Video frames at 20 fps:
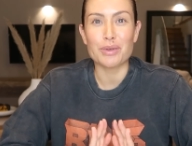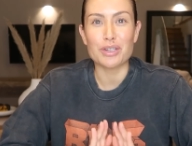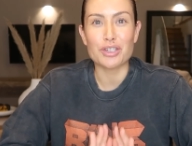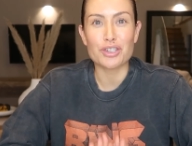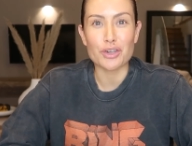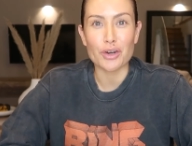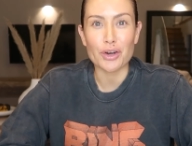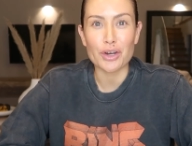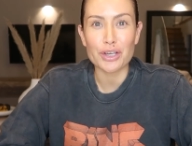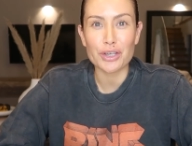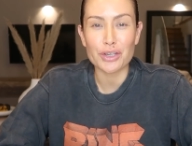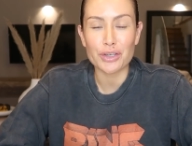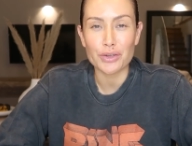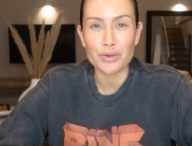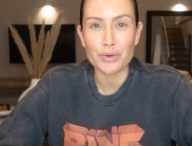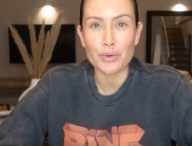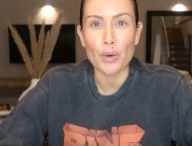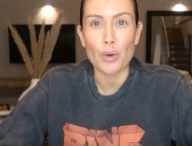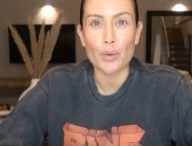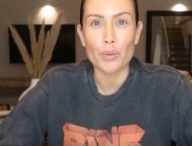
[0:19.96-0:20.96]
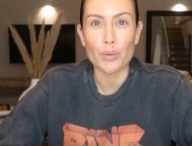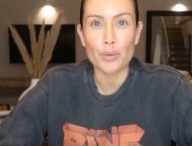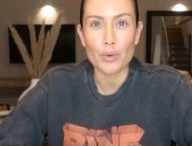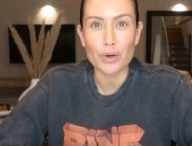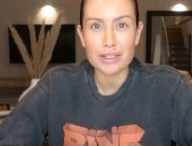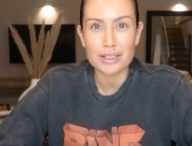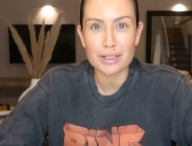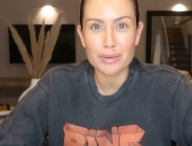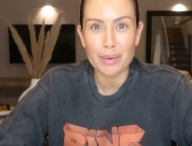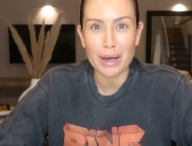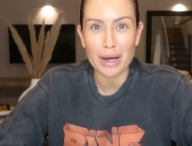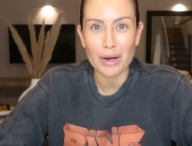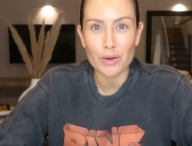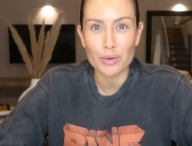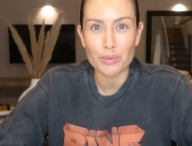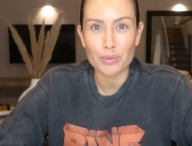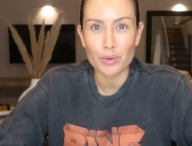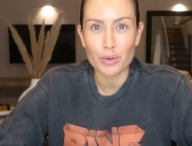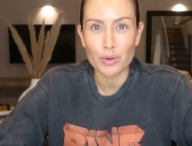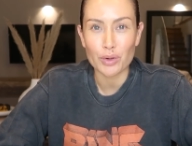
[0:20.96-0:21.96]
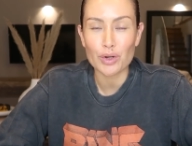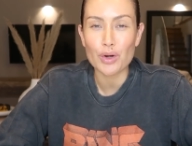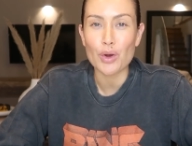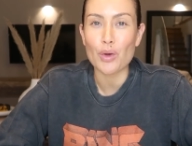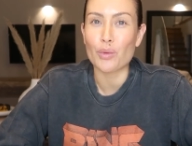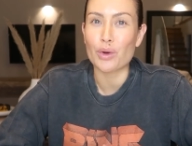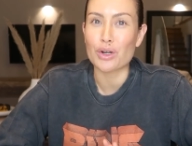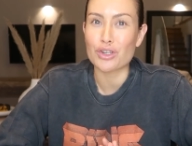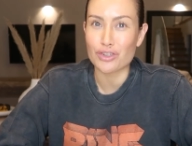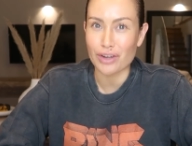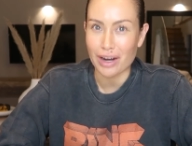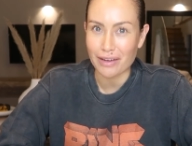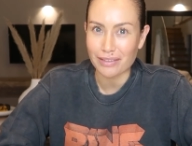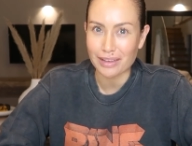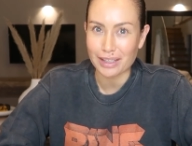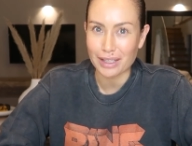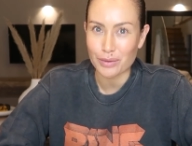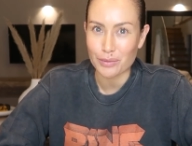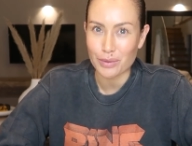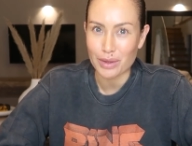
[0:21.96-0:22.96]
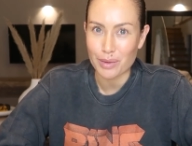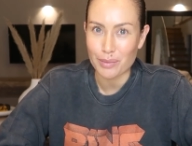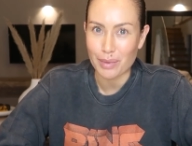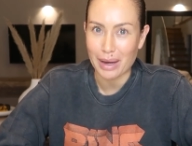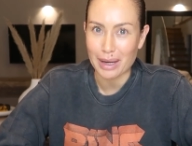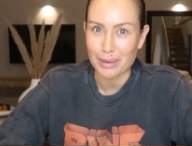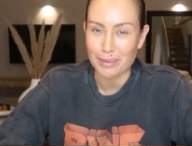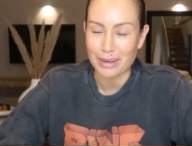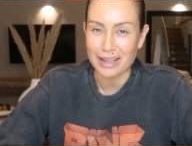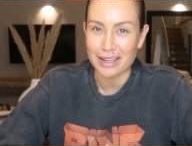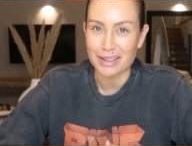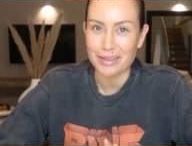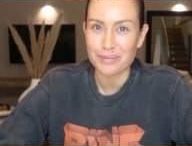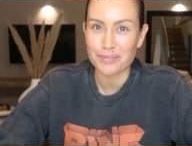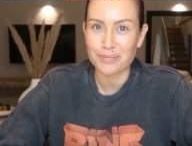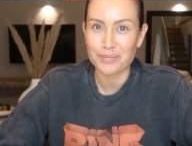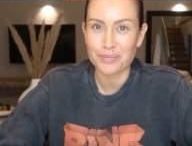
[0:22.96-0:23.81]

to be showing you what to pack on board when traveling with a baby.